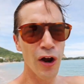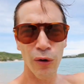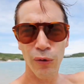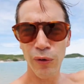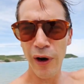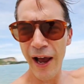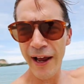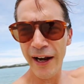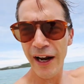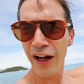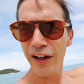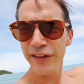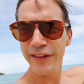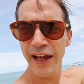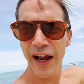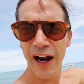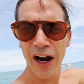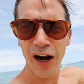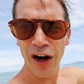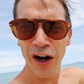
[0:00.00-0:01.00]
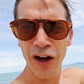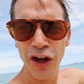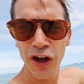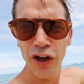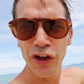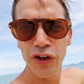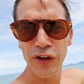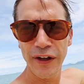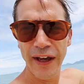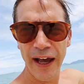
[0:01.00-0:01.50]
Right out there,
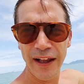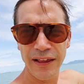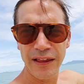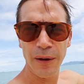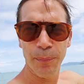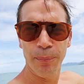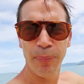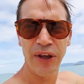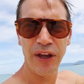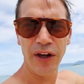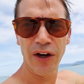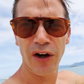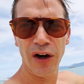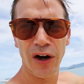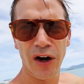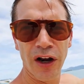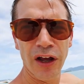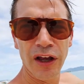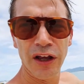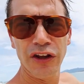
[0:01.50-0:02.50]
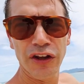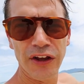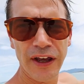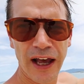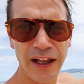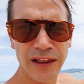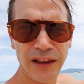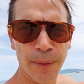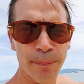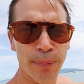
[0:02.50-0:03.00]
you got the pier, you
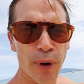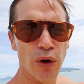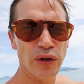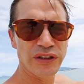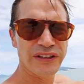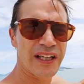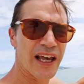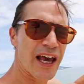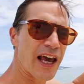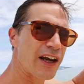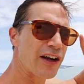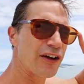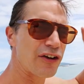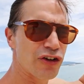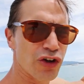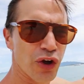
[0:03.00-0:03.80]
got the boats heading